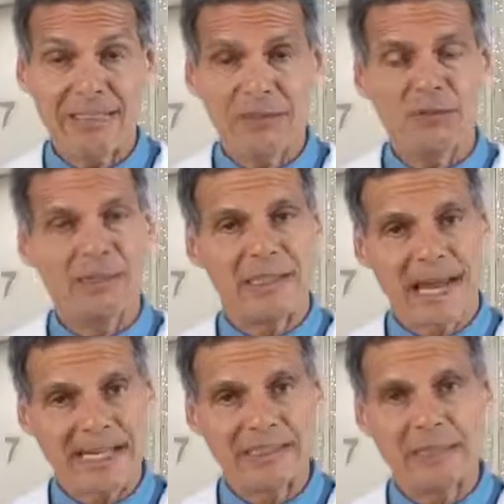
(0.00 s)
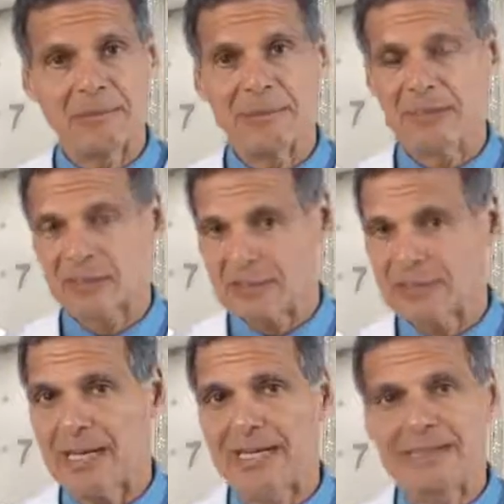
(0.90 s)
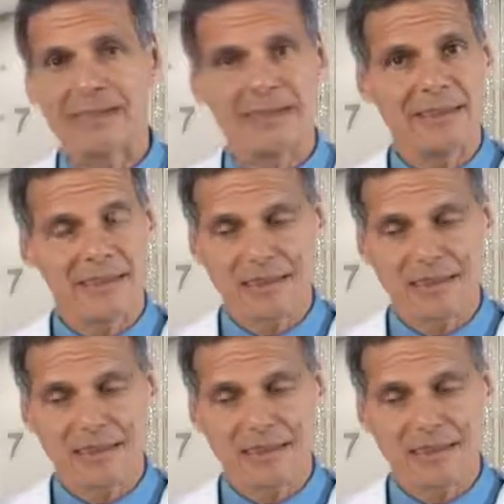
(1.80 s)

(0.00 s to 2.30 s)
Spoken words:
to treat eczema and psoriasis